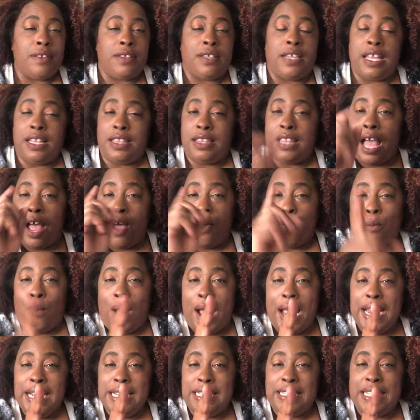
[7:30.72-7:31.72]
get that
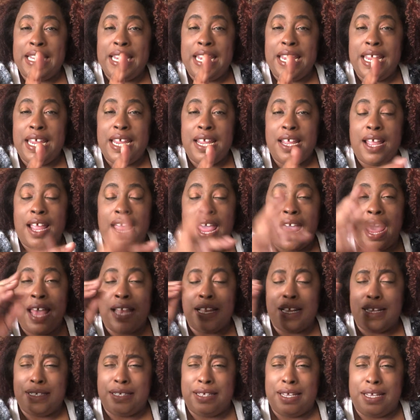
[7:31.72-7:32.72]
white tee and
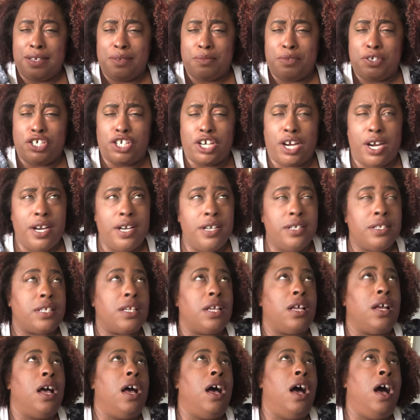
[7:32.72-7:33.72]
a denim shirt.
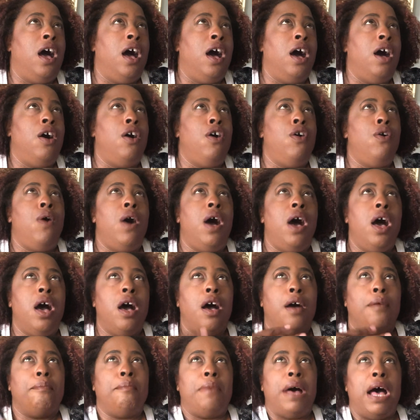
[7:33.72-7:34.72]
Oh
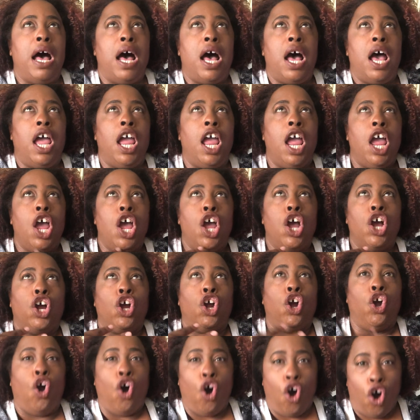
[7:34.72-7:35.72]
my
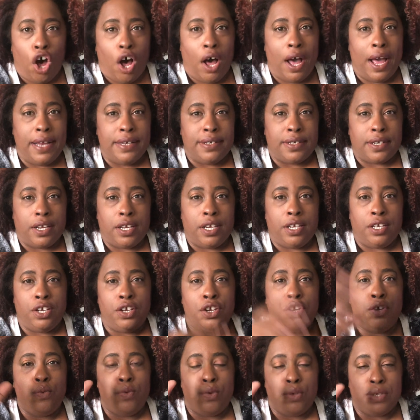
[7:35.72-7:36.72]
God,
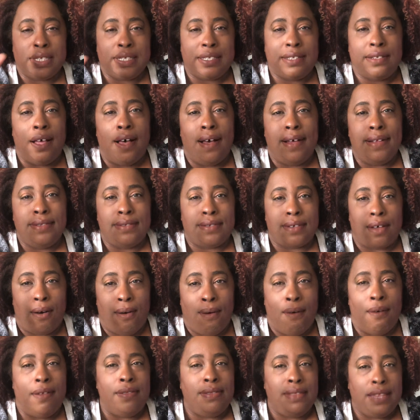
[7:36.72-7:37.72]
you will stunt
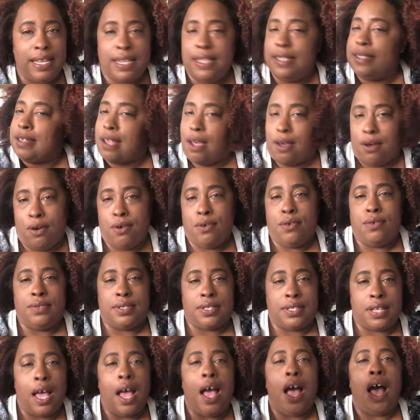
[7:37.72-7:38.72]
on these
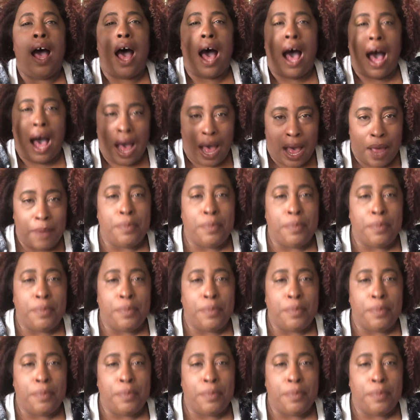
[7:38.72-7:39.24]
hoes. I